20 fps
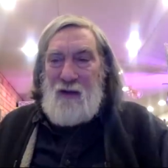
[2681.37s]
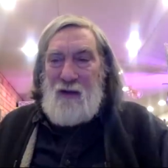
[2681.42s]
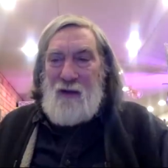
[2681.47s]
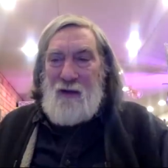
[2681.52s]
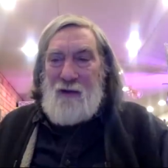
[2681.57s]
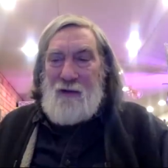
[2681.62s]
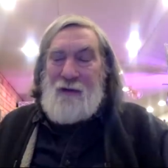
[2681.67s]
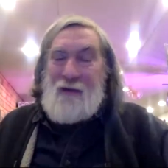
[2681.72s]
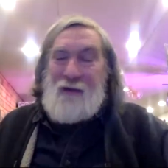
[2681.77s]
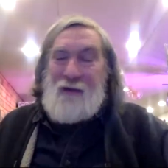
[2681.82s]
But
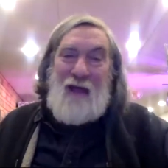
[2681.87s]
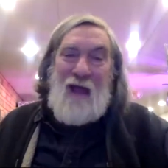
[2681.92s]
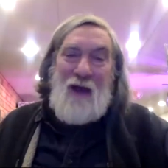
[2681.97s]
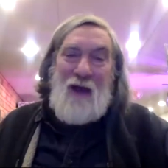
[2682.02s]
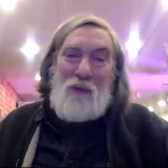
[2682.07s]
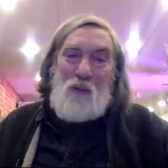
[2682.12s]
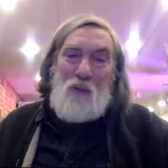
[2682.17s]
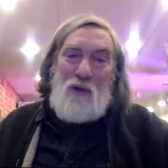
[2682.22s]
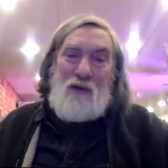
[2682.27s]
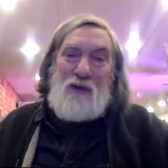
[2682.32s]

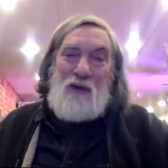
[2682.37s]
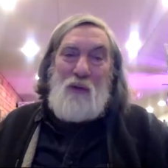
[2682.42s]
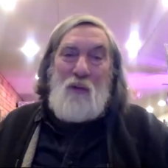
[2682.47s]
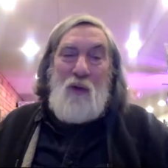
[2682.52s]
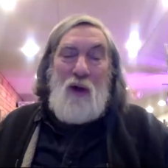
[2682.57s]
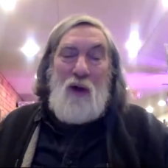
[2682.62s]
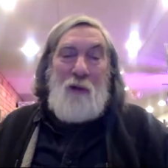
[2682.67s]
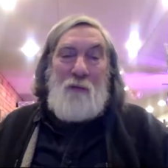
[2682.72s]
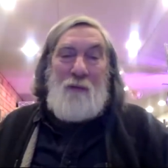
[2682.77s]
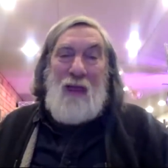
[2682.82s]
uh,
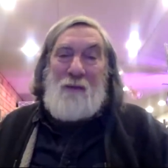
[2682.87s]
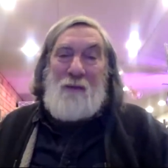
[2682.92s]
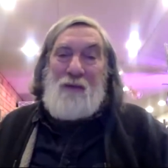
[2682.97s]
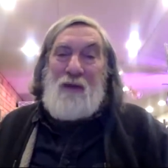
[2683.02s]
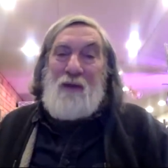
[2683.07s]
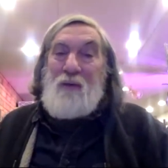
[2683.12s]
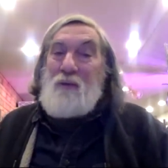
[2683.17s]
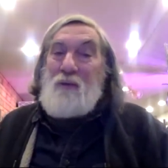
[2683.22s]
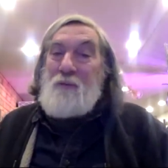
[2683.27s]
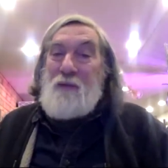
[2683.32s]
down where you
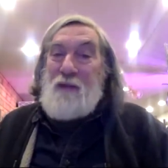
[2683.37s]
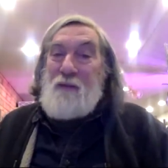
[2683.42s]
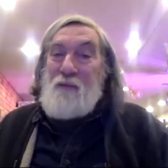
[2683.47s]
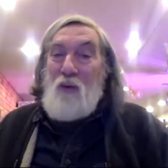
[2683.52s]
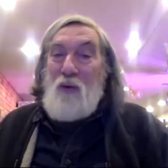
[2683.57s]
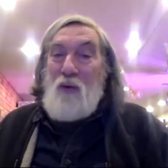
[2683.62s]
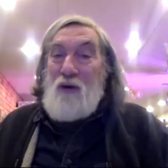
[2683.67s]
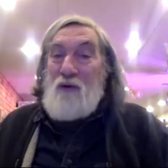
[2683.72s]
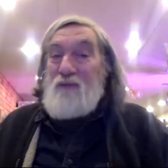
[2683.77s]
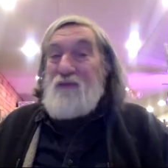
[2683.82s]
are, maybe
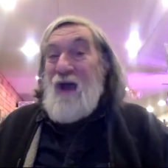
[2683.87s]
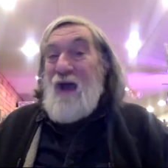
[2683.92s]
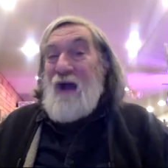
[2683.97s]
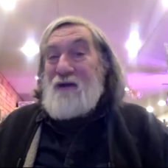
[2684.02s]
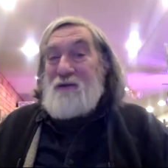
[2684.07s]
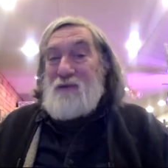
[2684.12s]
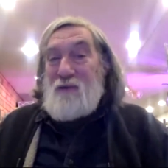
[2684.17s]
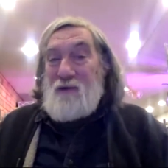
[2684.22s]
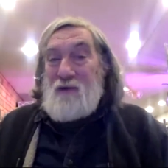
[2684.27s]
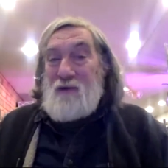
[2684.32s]
it would be
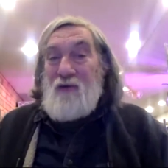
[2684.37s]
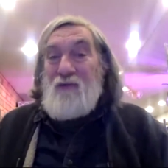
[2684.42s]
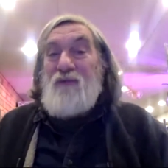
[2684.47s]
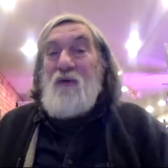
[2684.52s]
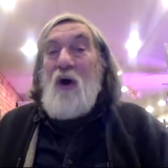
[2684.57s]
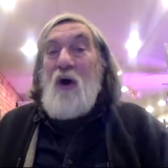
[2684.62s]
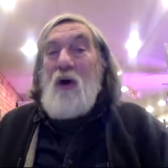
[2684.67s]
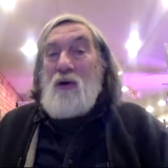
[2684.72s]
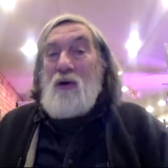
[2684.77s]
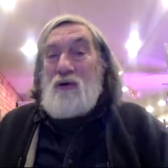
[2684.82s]
more a
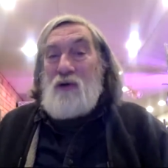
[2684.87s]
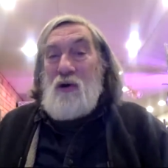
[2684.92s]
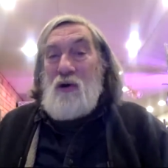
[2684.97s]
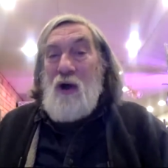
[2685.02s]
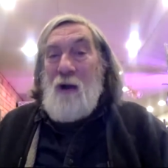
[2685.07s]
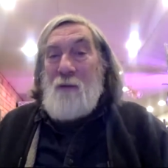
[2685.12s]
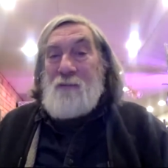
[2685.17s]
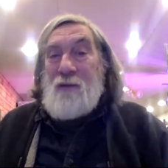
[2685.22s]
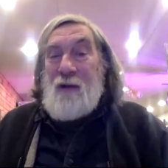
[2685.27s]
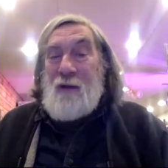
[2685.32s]
factor in a
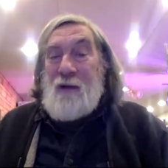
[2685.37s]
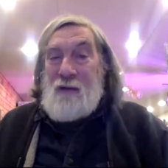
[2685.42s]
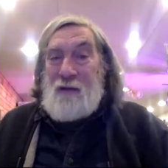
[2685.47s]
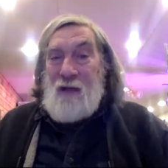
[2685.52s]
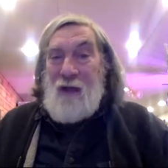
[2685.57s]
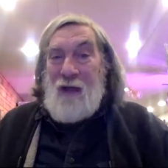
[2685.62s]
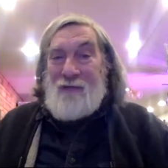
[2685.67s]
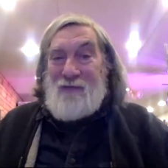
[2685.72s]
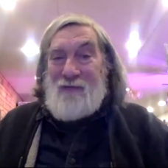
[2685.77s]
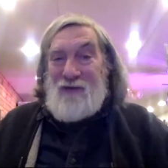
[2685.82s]
fall
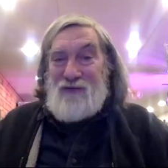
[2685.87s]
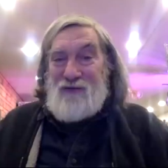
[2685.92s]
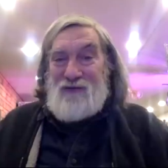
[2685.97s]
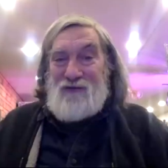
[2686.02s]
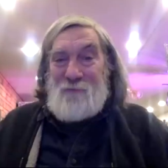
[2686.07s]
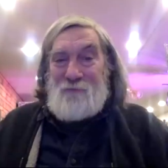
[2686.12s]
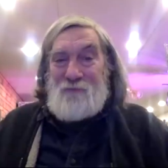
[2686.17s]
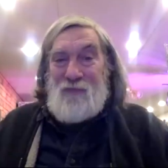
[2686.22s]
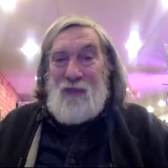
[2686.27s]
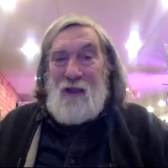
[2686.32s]
crop
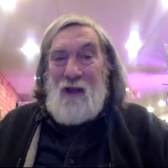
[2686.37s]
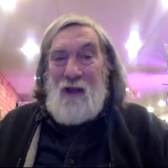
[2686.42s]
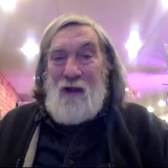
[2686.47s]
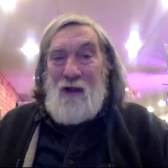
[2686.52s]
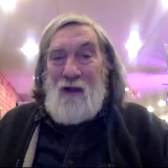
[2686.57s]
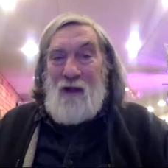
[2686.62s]
like this